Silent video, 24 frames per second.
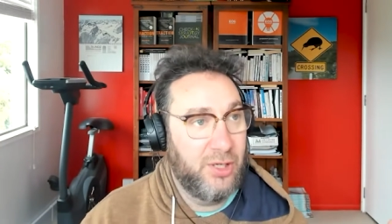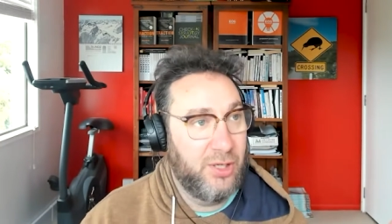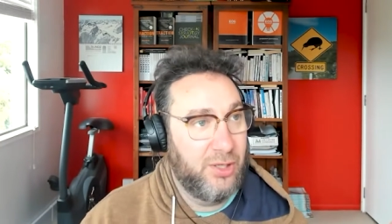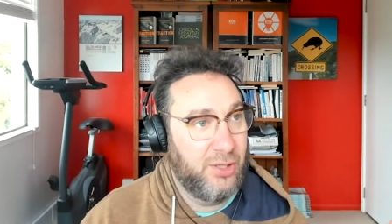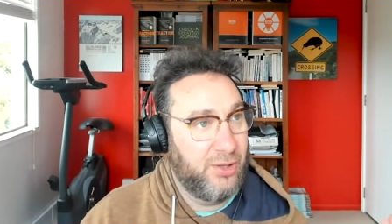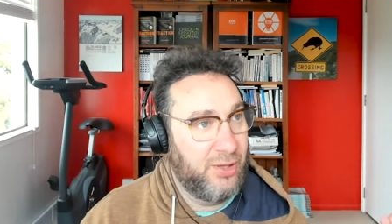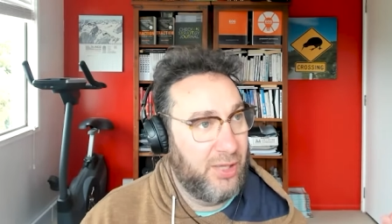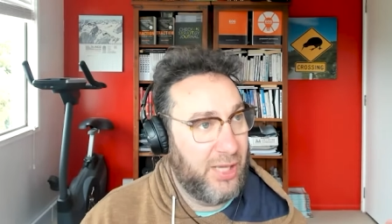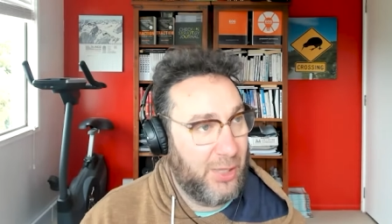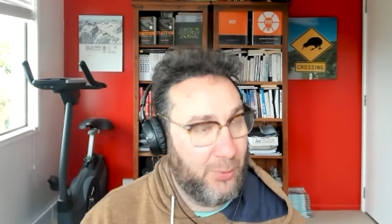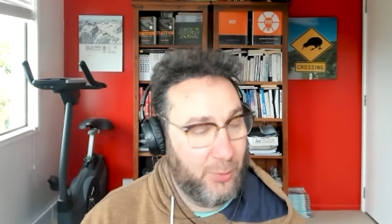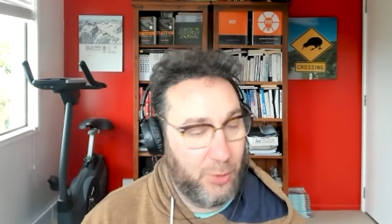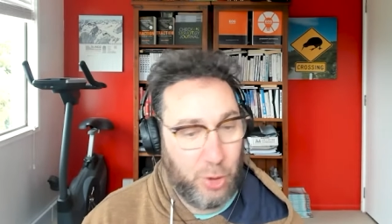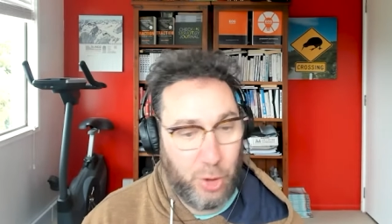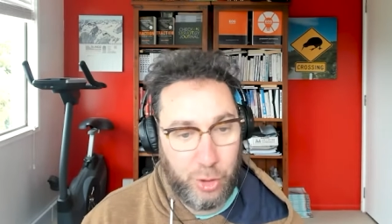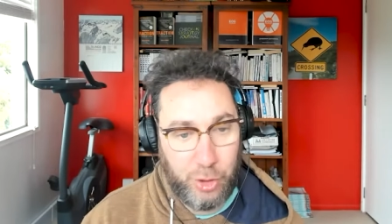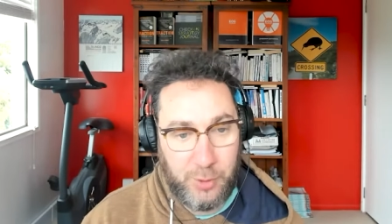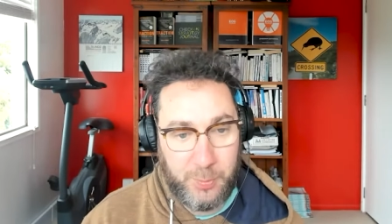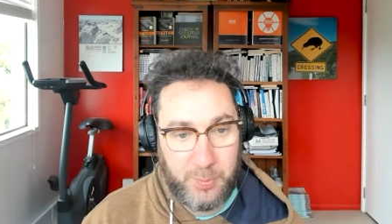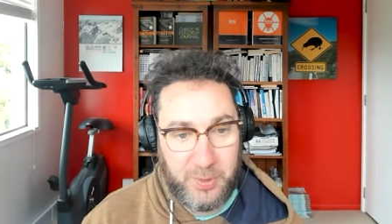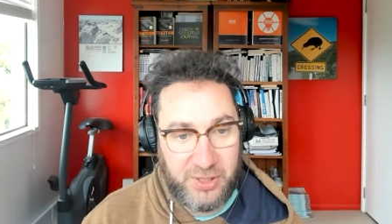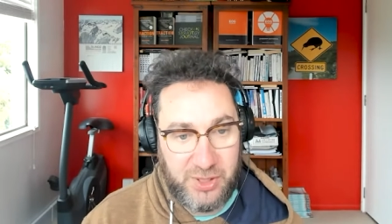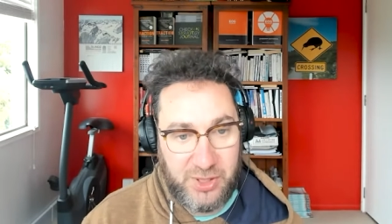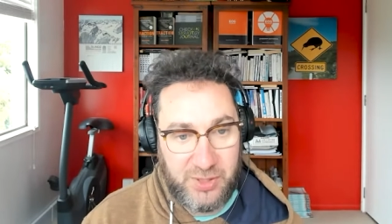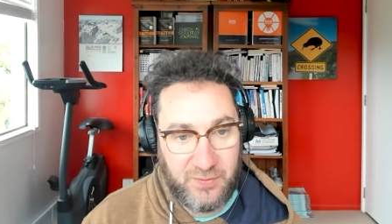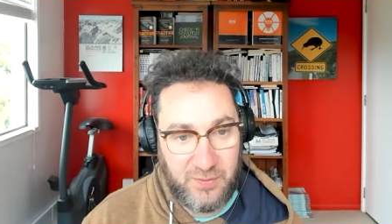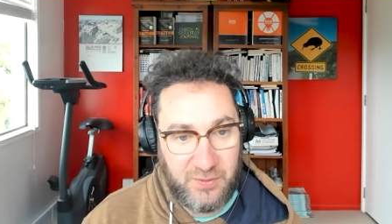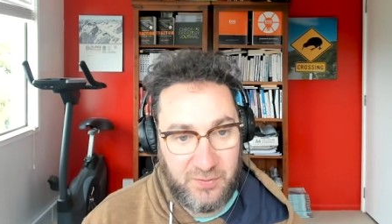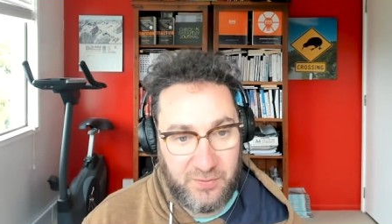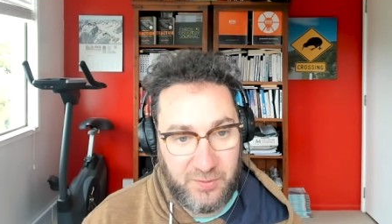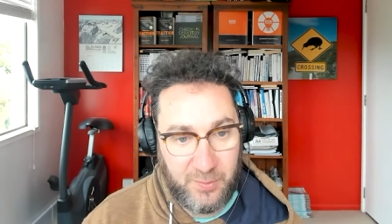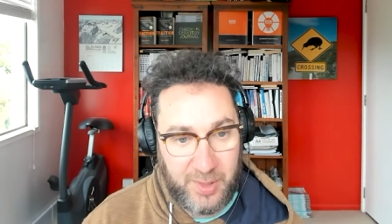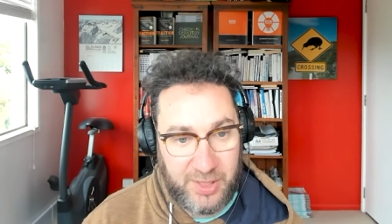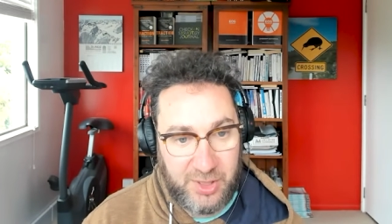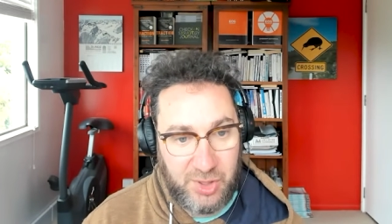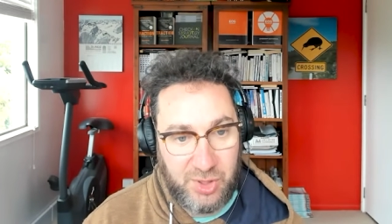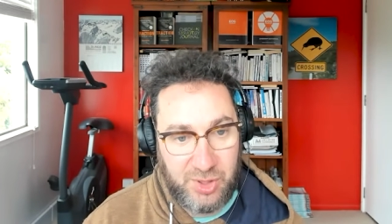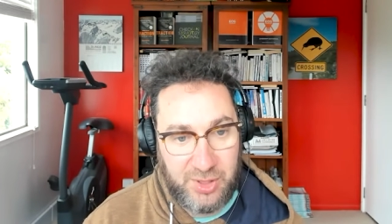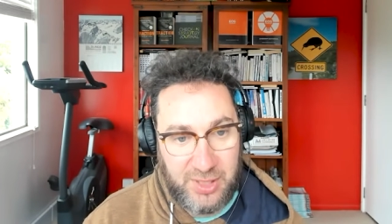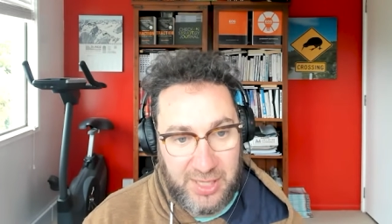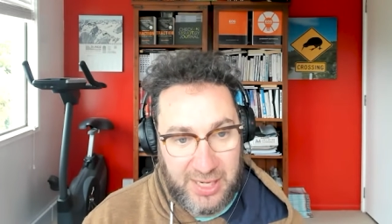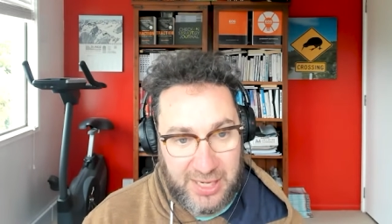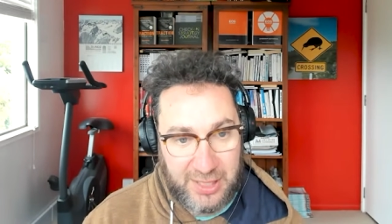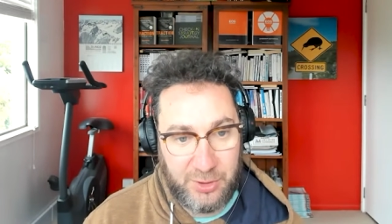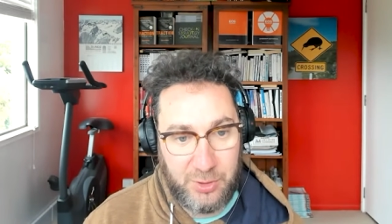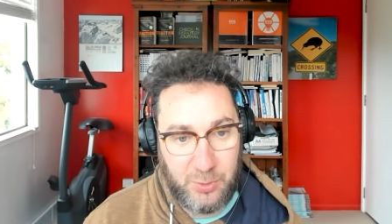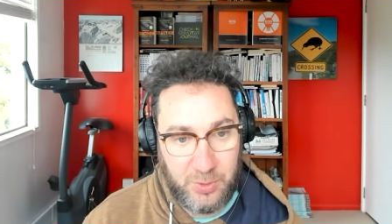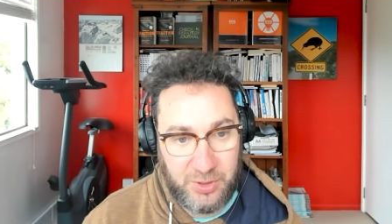Now we've got a new piece of information.
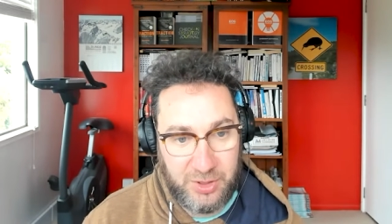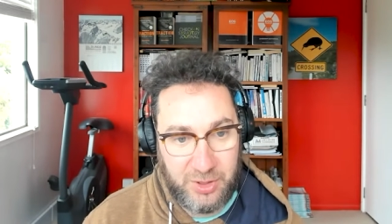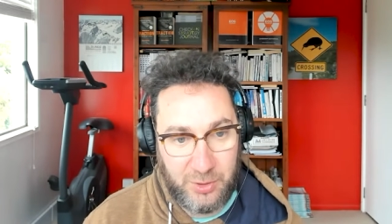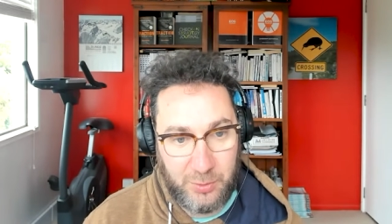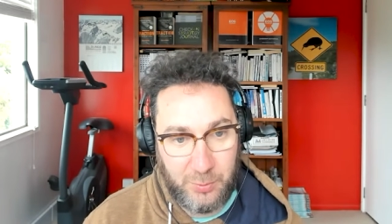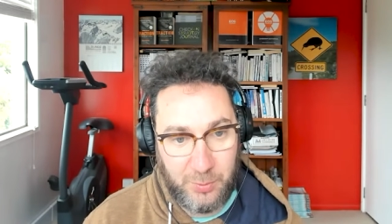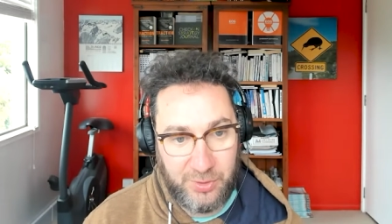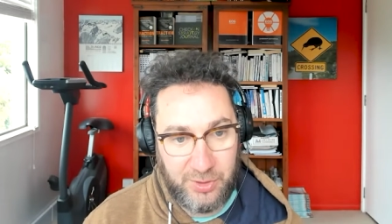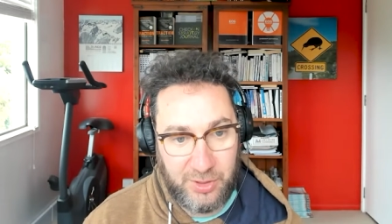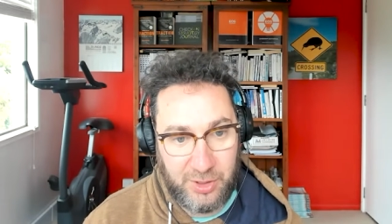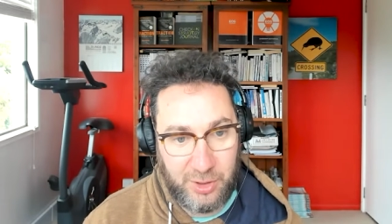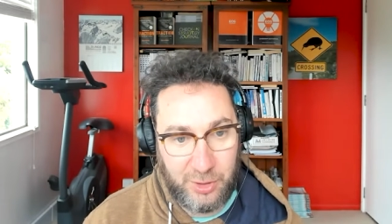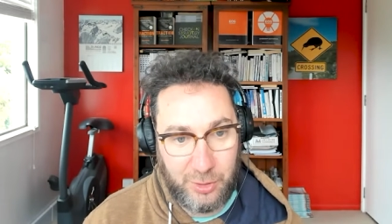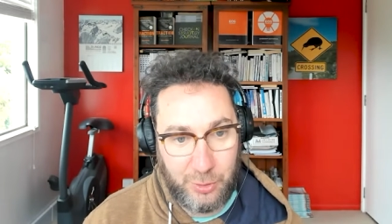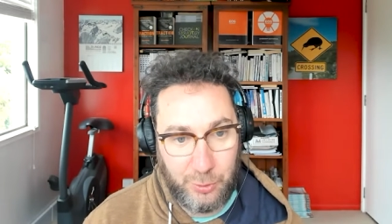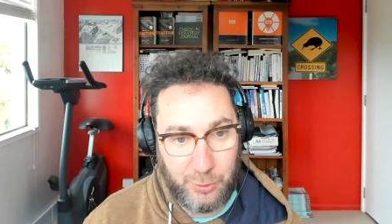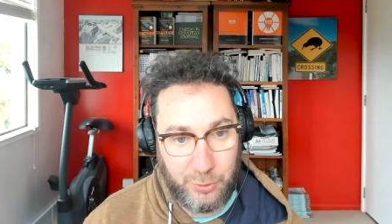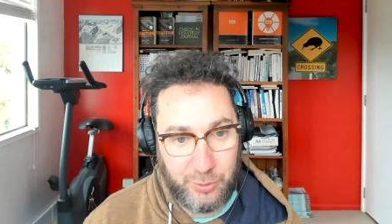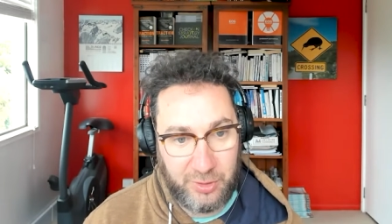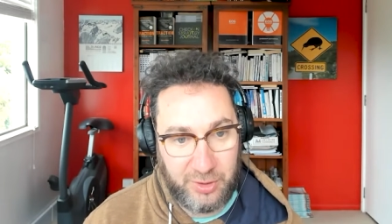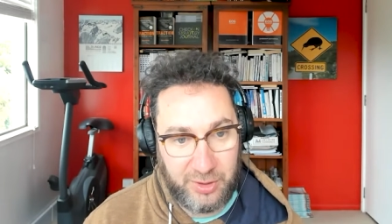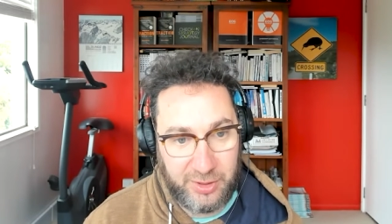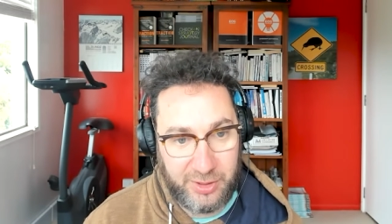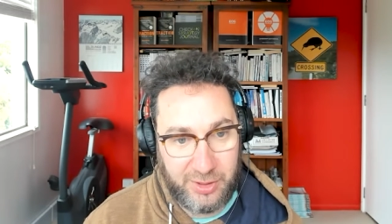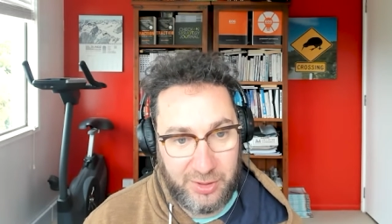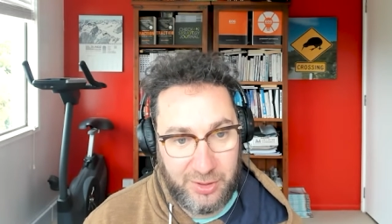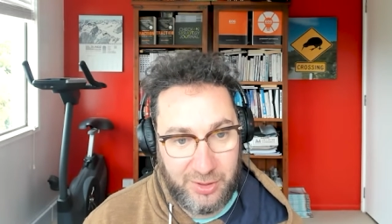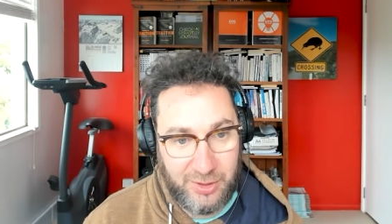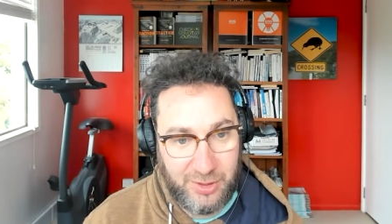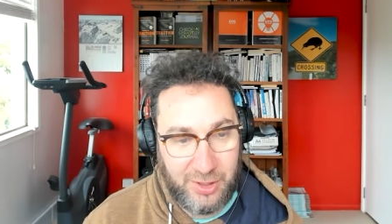How do we deal with it accordingly?